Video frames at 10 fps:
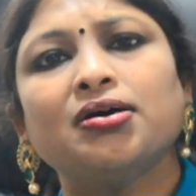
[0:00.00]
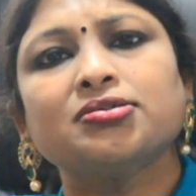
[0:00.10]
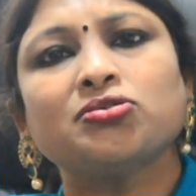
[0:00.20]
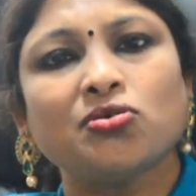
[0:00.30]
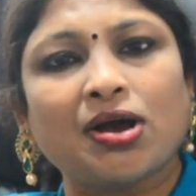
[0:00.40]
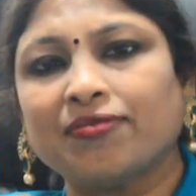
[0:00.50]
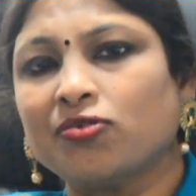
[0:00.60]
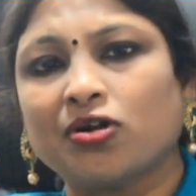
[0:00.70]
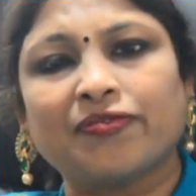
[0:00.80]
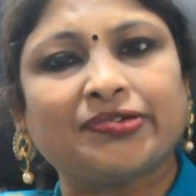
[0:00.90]
So you have a
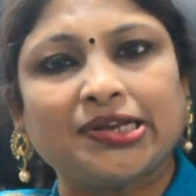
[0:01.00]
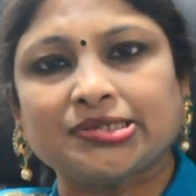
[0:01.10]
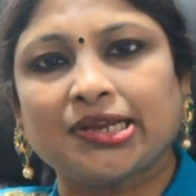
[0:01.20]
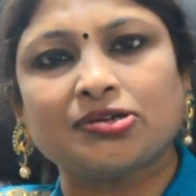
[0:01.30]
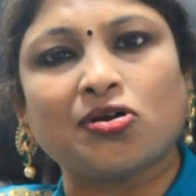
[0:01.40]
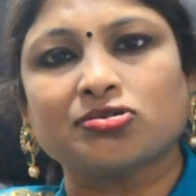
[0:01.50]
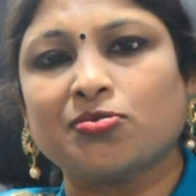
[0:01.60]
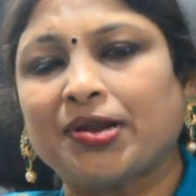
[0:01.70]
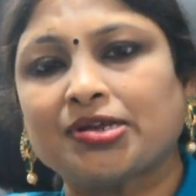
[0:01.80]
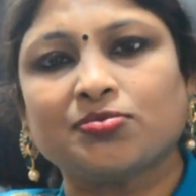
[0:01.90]
lot of tests like
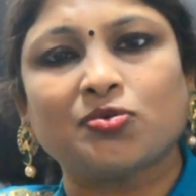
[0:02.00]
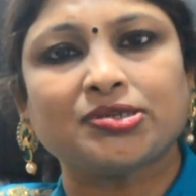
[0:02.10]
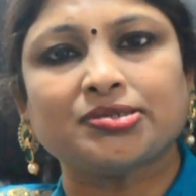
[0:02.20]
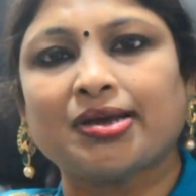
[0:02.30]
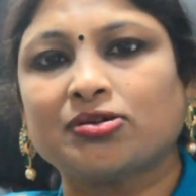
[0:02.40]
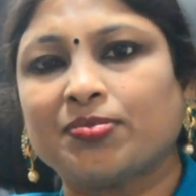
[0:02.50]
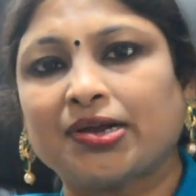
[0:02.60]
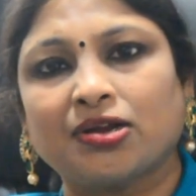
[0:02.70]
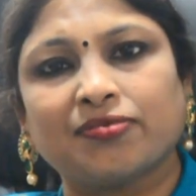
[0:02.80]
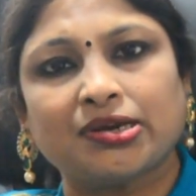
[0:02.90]
toxoplasmosis,
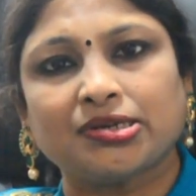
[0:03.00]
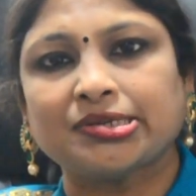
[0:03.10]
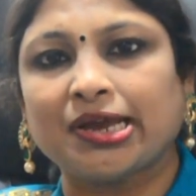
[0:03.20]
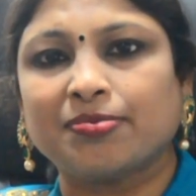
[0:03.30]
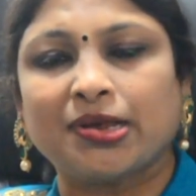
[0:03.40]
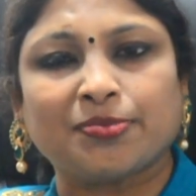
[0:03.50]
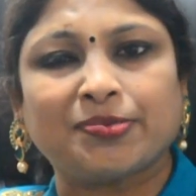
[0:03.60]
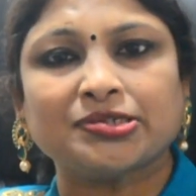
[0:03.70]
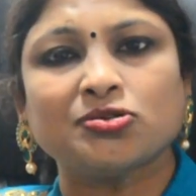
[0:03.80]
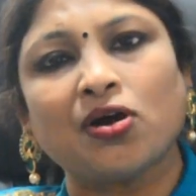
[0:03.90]
cytomegalovirus,
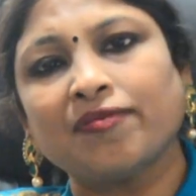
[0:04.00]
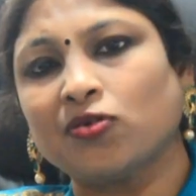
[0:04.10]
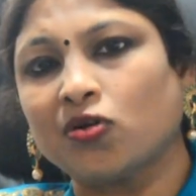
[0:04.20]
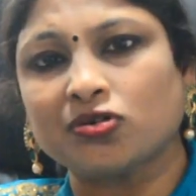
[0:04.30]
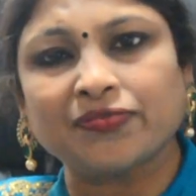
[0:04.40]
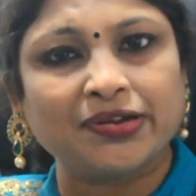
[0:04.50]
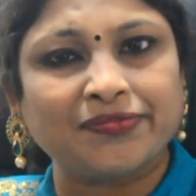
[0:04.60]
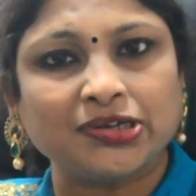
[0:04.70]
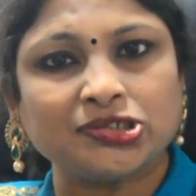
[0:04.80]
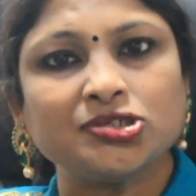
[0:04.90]
herpes. You have a lot of
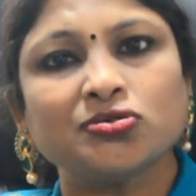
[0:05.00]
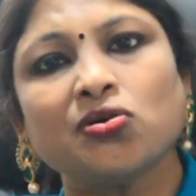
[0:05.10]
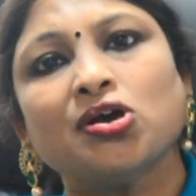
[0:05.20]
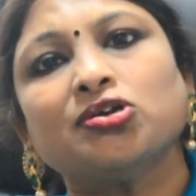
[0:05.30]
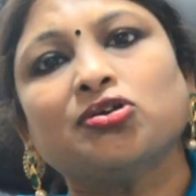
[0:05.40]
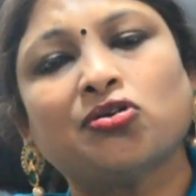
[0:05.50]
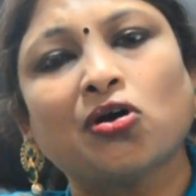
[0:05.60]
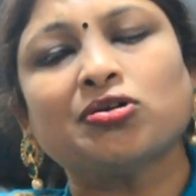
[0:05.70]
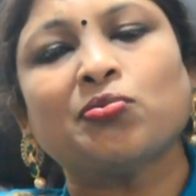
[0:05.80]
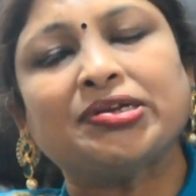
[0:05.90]
infections. So your
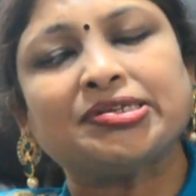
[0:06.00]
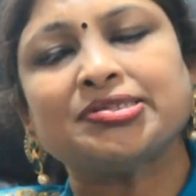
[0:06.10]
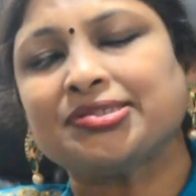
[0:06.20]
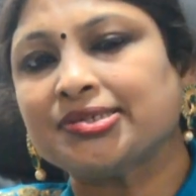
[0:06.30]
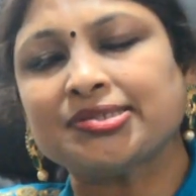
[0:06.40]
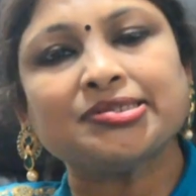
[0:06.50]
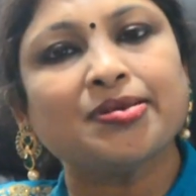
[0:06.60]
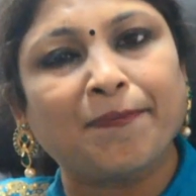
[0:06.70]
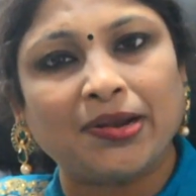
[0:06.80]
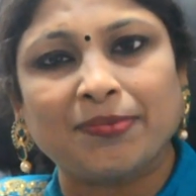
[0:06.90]
doctor will, it's just a
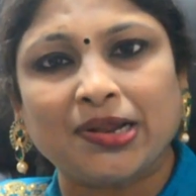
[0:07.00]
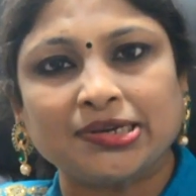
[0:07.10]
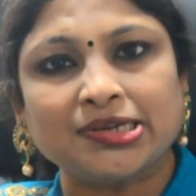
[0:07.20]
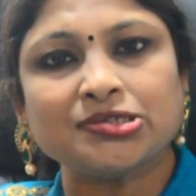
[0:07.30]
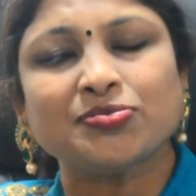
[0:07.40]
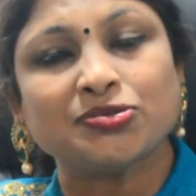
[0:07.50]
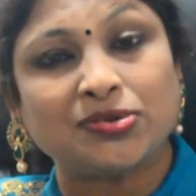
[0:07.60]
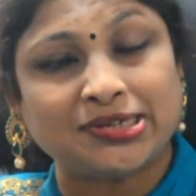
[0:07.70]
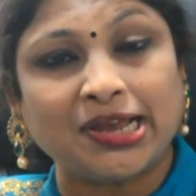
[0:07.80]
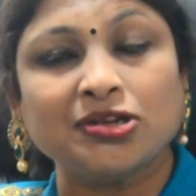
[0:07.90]
simple blood test which will
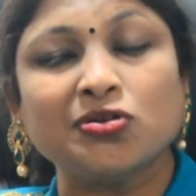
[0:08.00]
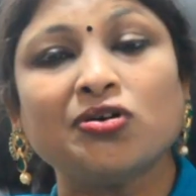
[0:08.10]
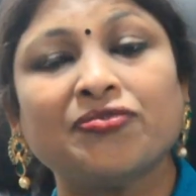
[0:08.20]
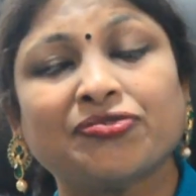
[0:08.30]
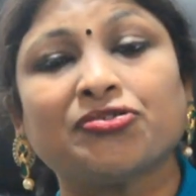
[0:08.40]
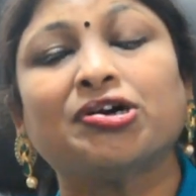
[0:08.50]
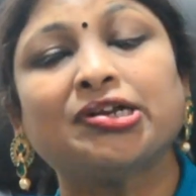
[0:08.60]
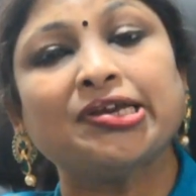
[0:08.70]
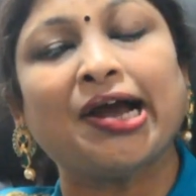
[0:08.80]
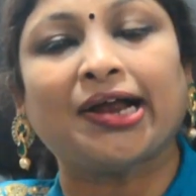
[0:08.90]
tell you if you
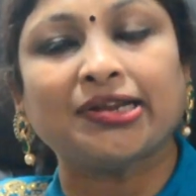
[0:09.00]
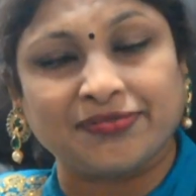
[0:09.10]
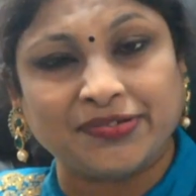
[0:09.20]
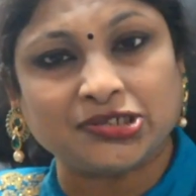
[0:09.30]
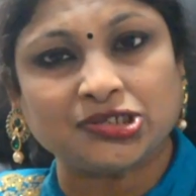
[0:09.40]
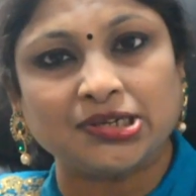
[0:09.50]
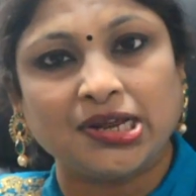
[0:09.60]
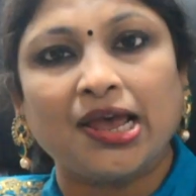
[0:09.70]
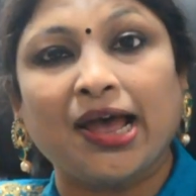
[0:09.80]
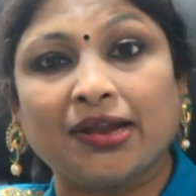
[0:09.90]
really had infection,
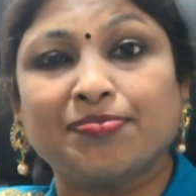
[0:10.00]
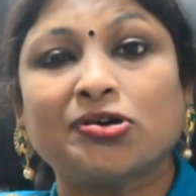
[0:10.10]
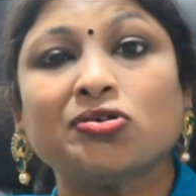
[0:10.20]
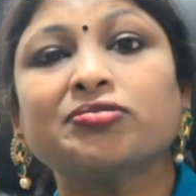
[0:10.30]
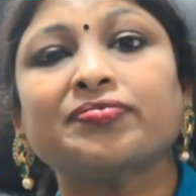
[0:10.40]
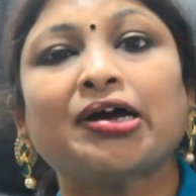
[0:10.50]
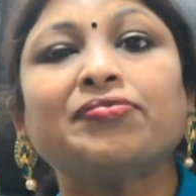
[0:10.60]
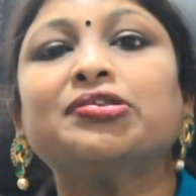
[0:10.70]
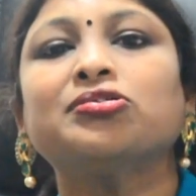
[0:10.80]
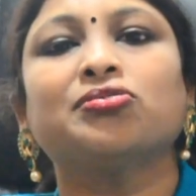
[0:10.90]
and because of that,
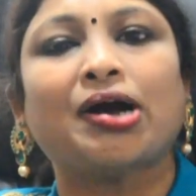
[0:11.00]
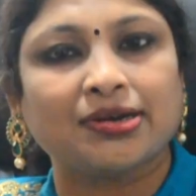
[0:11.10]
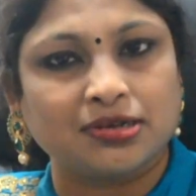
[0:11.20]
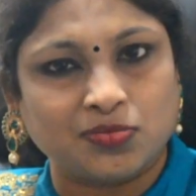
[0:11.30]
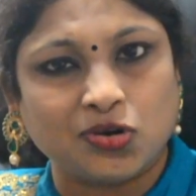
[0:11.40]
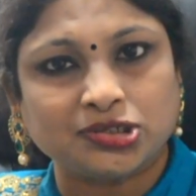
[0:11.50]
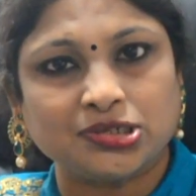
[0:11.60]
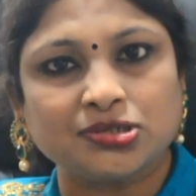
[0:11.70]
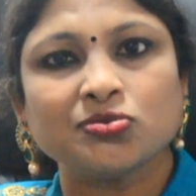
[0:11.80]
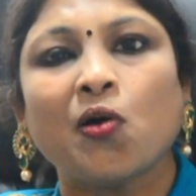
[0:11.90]
whether you had an
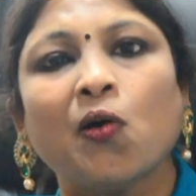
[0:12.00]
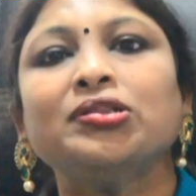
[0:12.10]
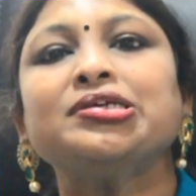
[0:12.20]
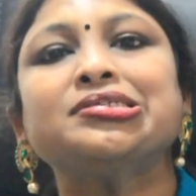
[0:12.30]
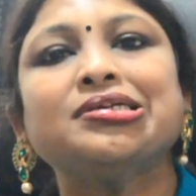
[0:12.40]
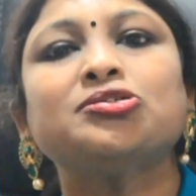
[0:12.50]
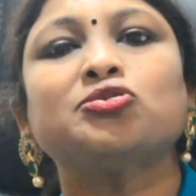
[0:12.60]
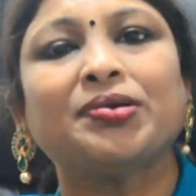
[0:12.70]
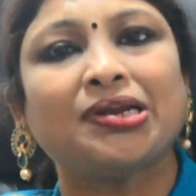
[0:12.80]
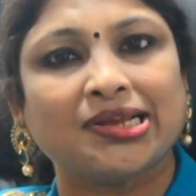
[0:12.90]
abortion. So all these needs to
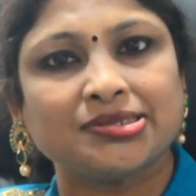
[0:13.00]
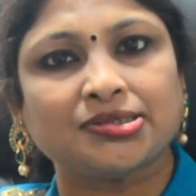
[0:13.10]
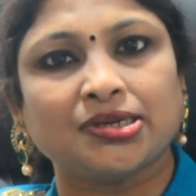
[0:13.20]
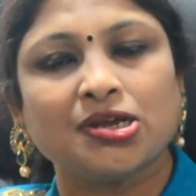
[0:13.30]
be tested.